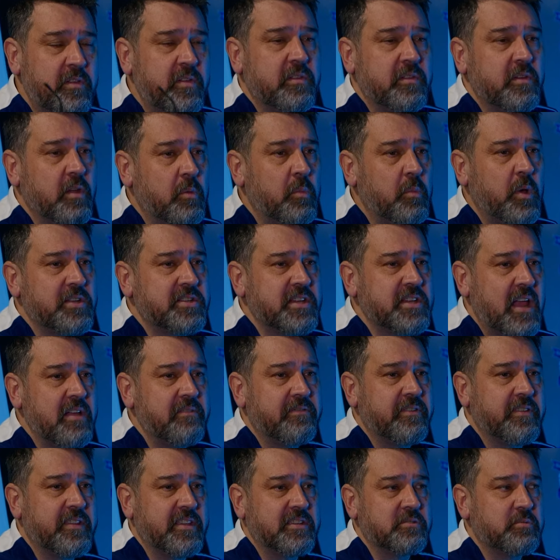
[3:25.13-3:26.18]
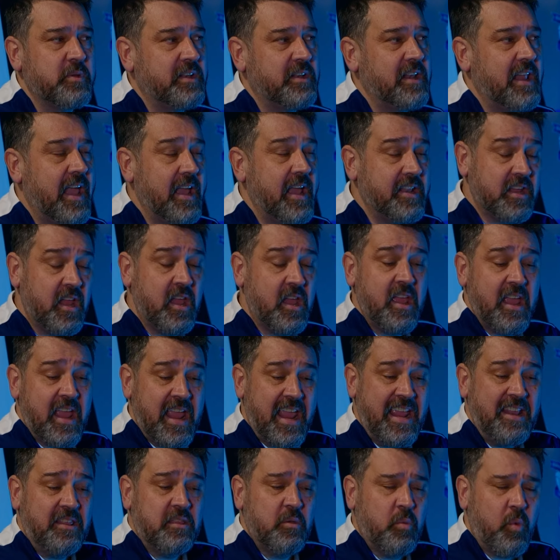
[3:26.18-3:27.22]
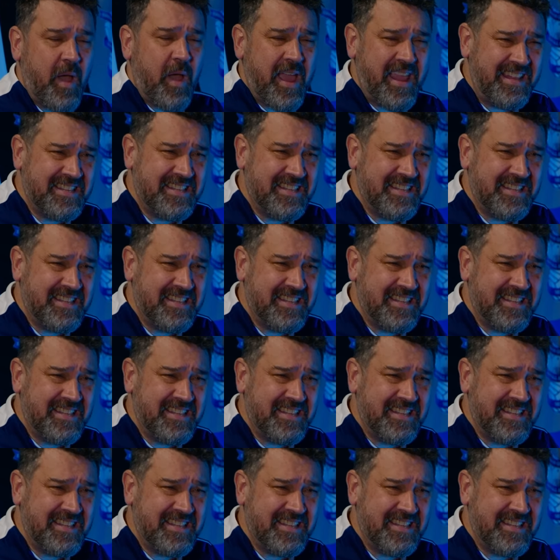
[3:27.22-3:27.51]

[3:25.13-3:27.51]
you've got to watch out for this with Laird. The way